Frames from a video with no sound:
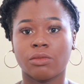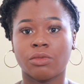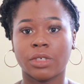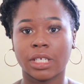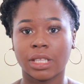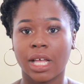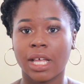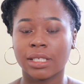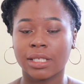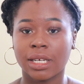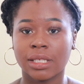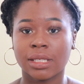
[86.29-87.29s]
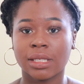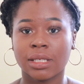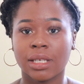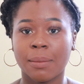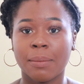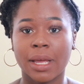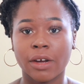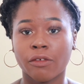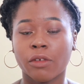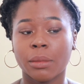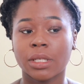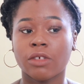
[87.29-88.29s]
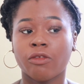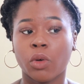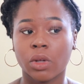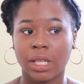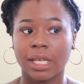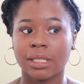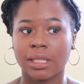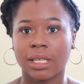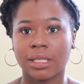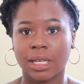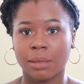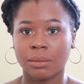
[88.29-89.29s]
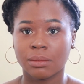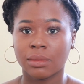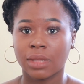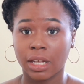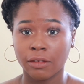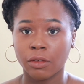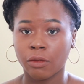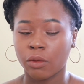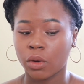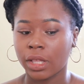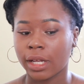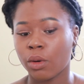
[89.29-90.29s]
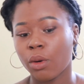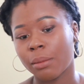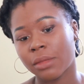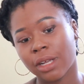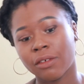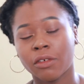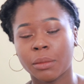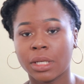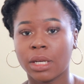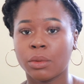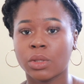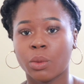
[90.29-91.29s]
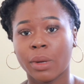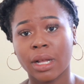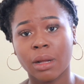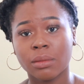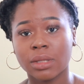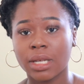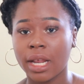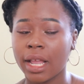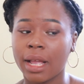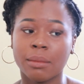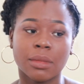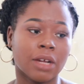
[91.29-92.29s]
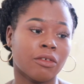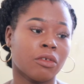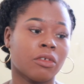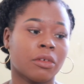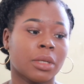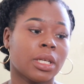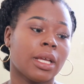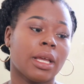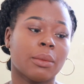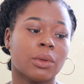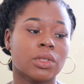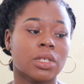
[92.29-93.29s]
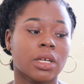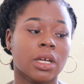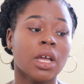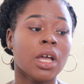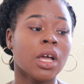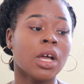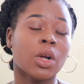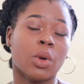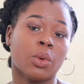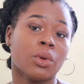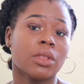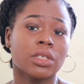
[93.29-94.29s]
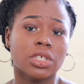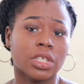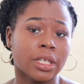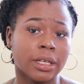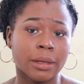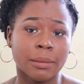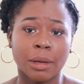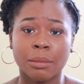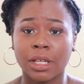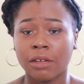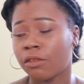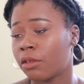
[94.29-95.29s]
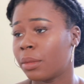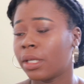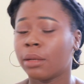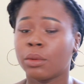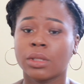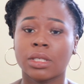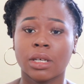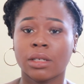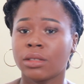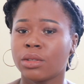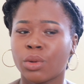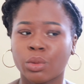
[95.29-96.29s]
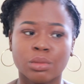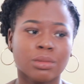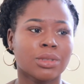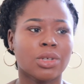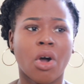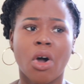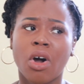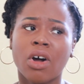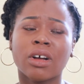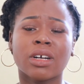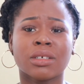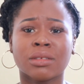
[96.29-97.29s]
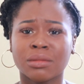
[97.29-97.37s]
realize that it's better for me to vocalize the things that I'm thankful for. Like, oh, I'm thankful for being able to wake up today. I'm thankful for being able to go to the gym. I'm thankful for being able to, talk.